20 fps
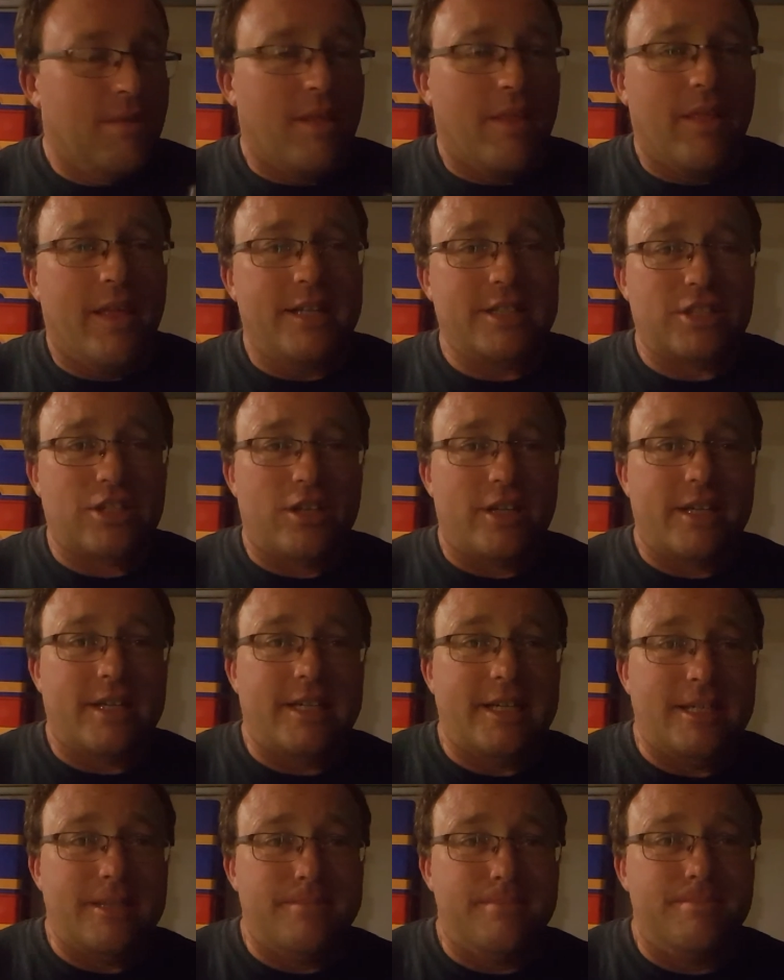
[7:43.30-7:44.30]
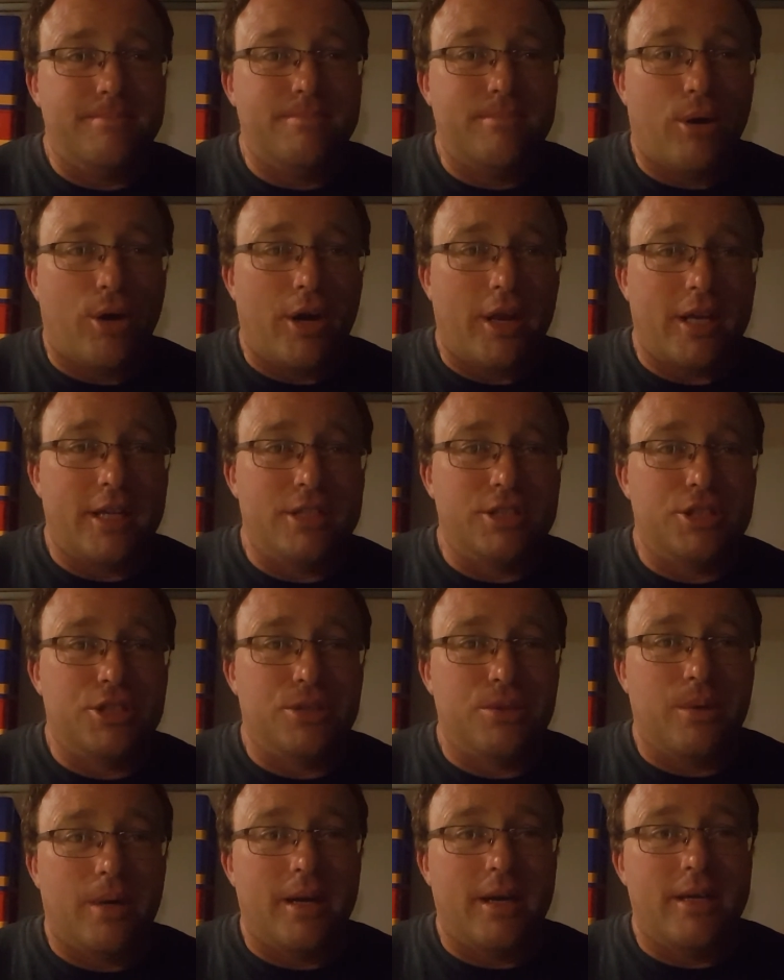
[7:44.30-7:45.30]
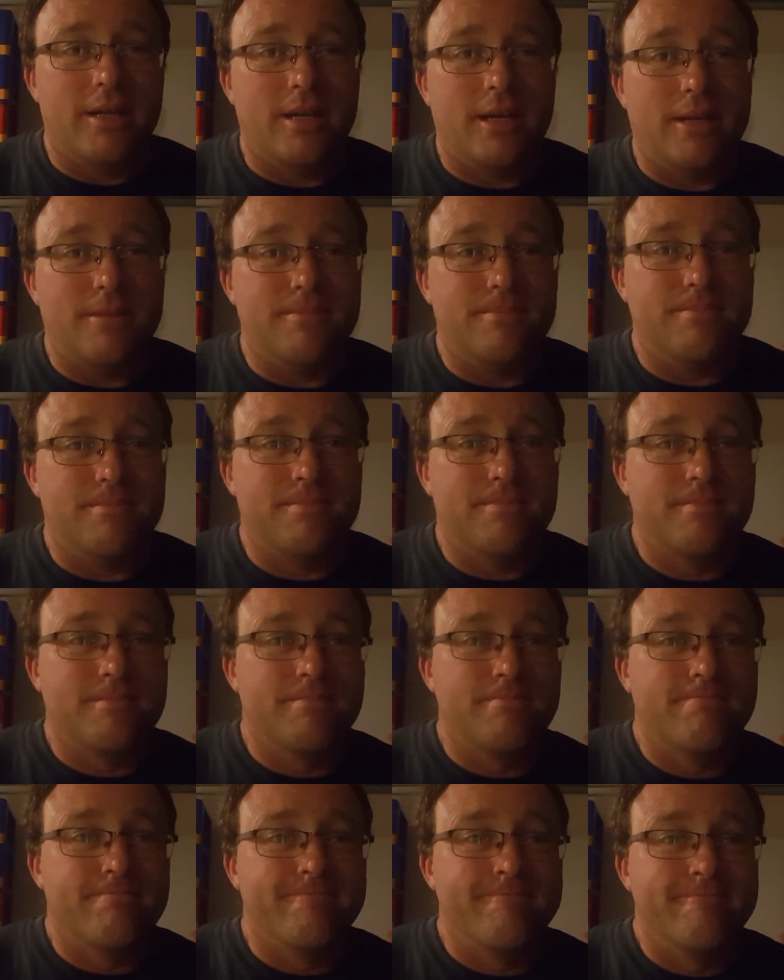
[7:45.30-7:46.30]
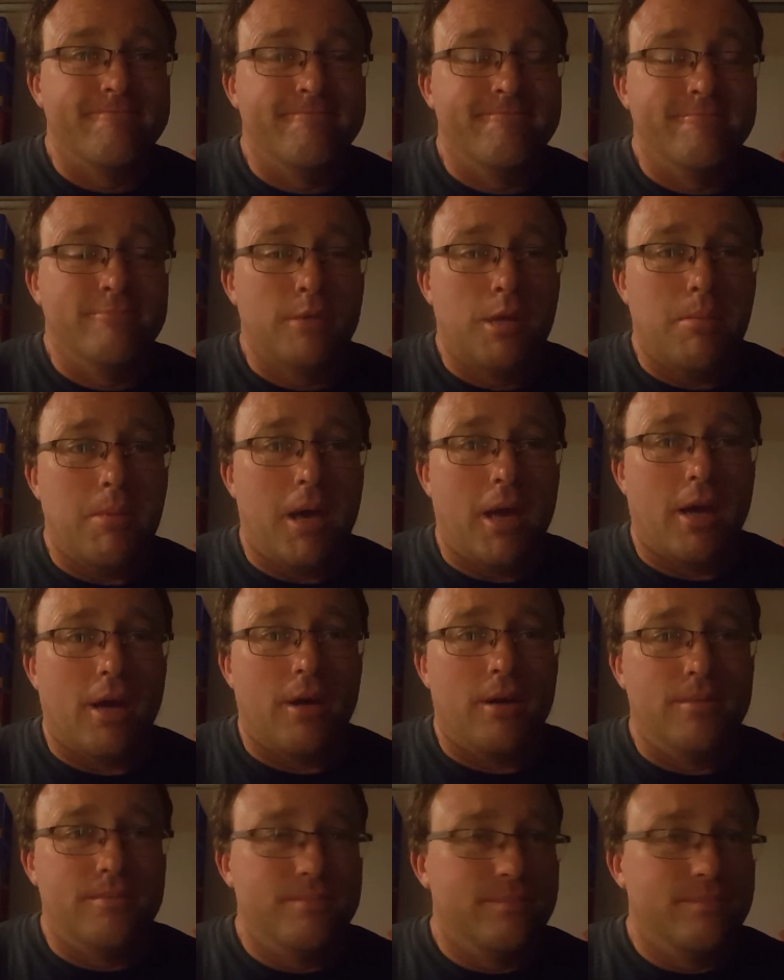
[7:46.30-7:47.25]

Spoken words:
That's like biting into a mango.